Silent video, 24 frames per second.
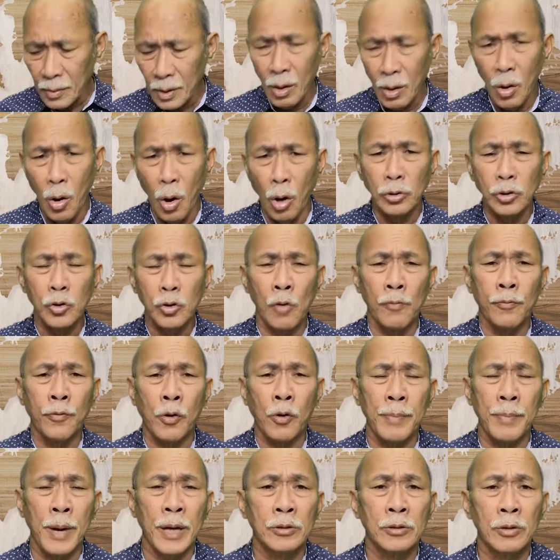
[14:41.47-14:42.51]
Also,
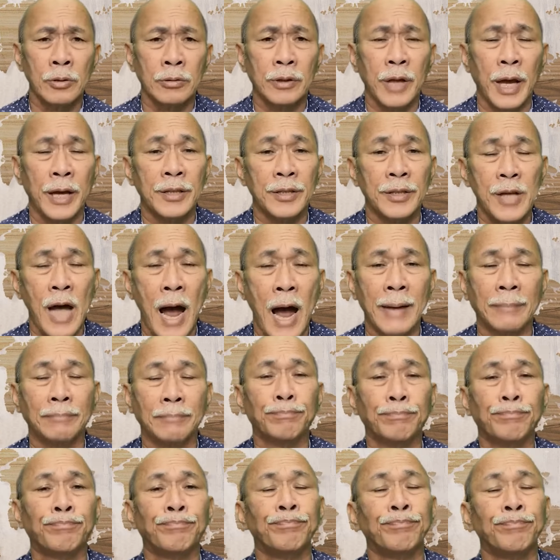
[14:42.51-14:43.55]
formation takes time.
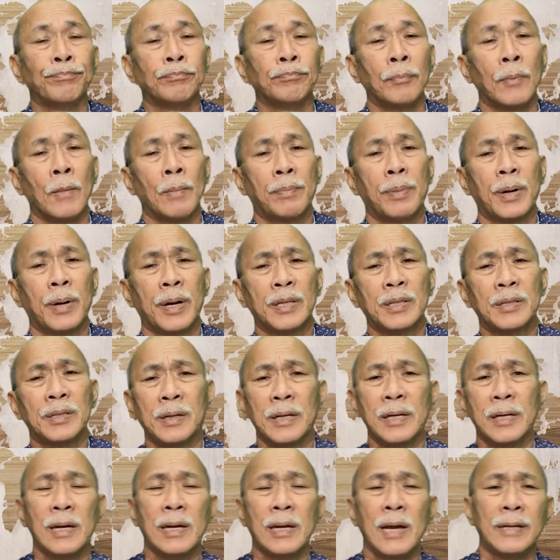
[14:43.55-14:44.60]
Please
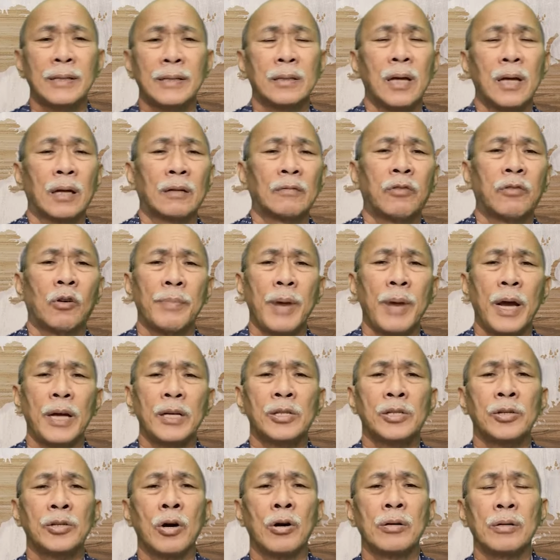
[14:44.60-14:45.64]
realize that
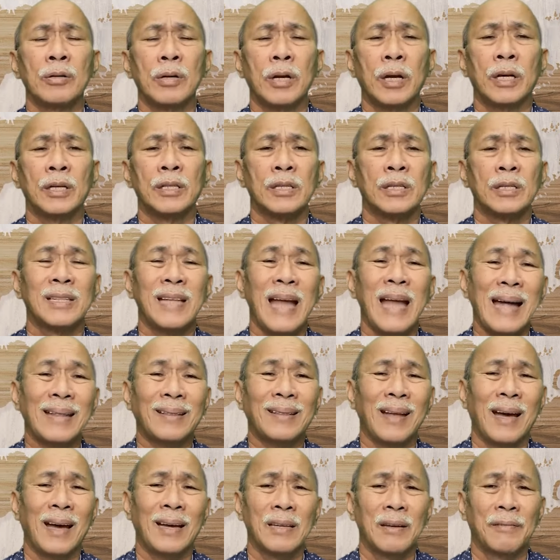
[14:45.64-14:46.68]
formation is not
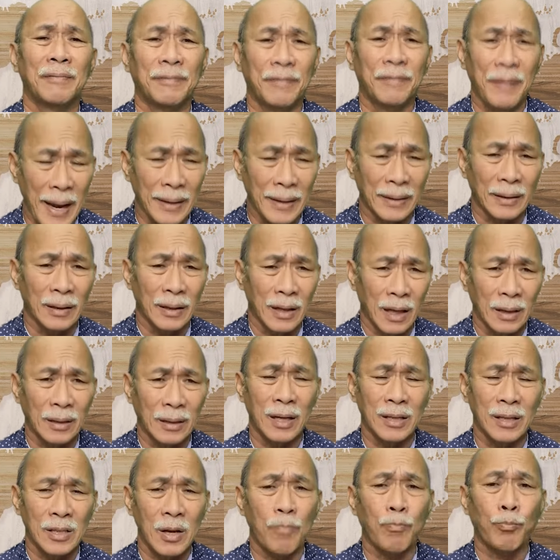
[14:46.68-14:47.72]
an event. It
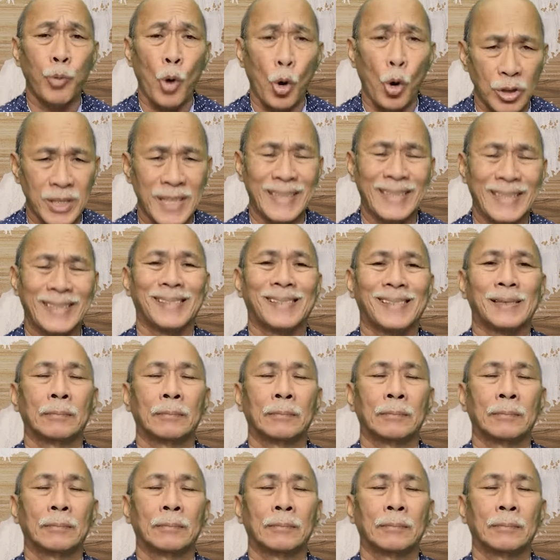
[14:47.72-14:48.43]
is a process.